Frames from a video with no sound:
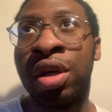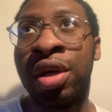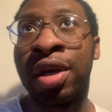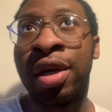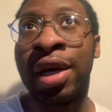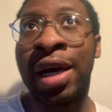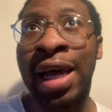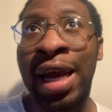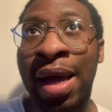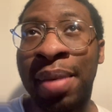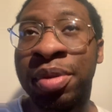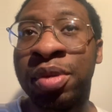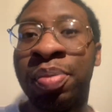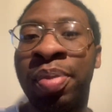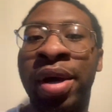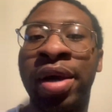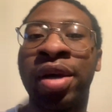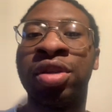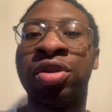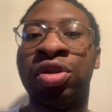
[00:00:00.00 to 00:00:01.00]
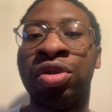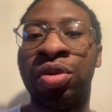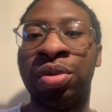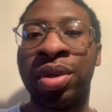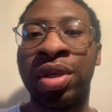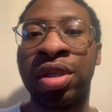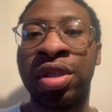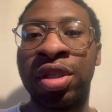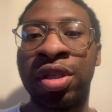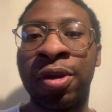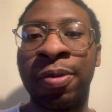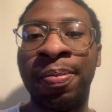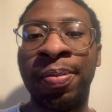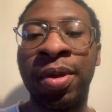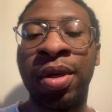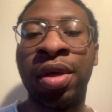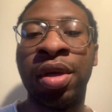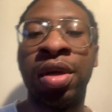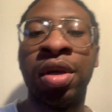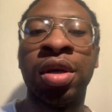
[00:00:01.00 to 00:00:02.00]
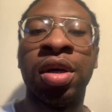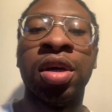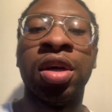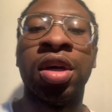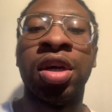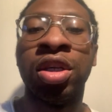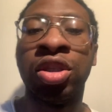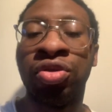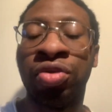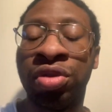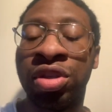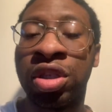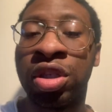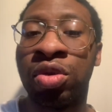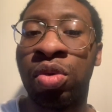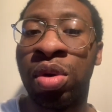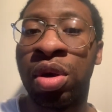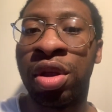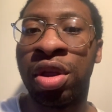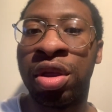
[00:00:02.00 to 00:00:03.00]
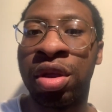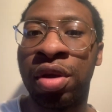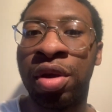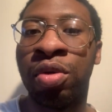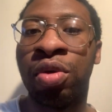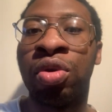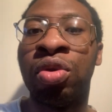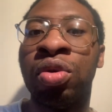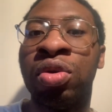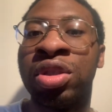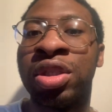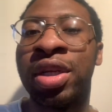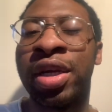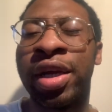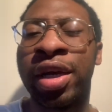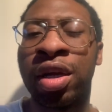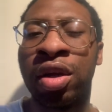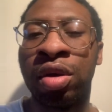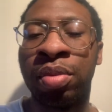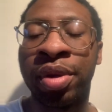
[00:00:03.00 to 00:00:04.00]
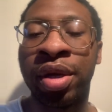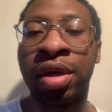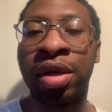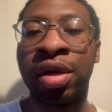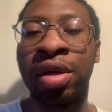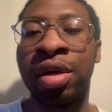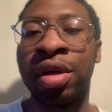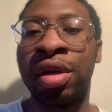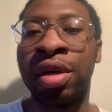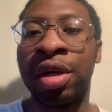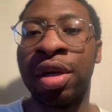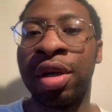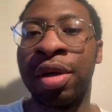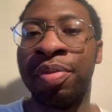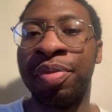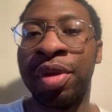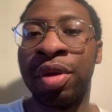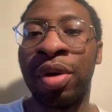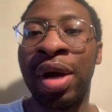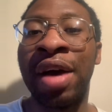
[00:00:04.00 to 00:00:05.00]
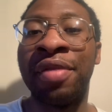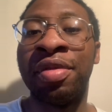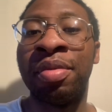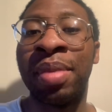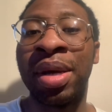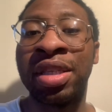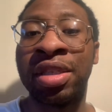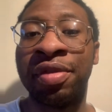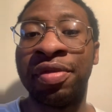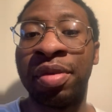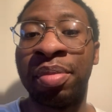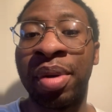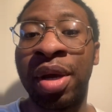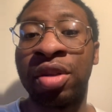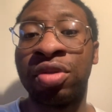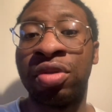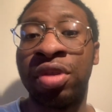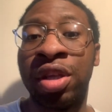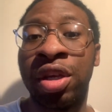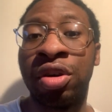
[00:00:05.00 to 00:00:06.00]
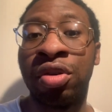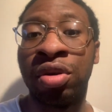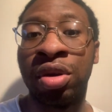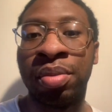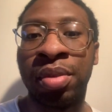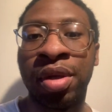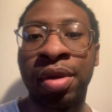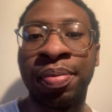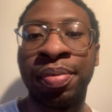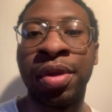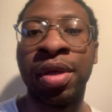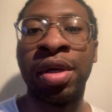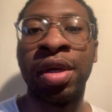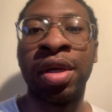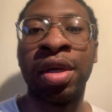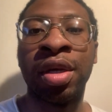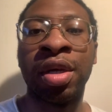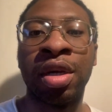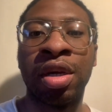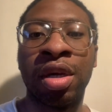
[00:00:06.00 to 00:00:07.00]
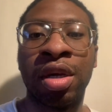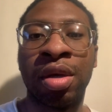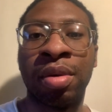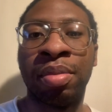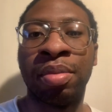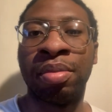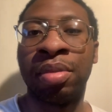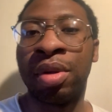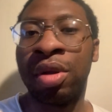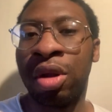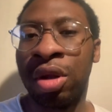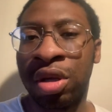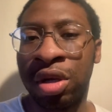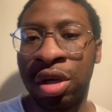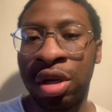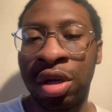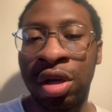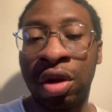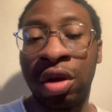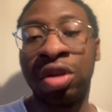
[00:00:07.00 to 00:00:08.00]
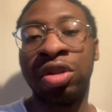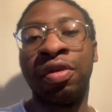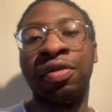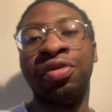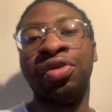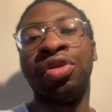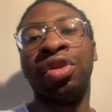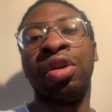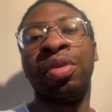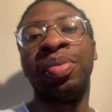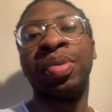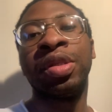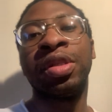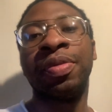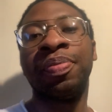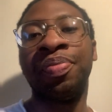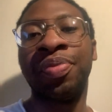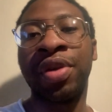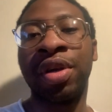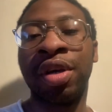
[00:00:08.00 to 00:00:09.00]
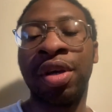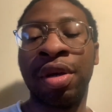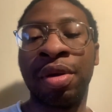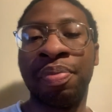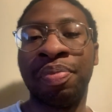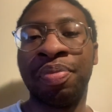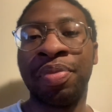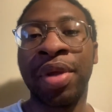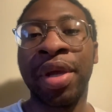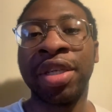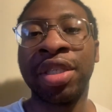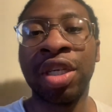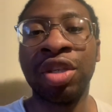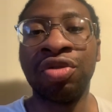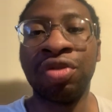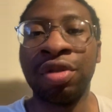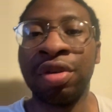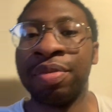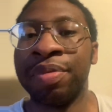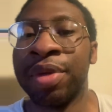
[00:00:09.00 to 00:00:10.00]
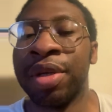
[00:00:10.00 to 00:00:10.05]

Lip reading: collapse back to its intrinsic worth, it will cause an economic, it will have a massive impact on the economy, loss of jobs, etc.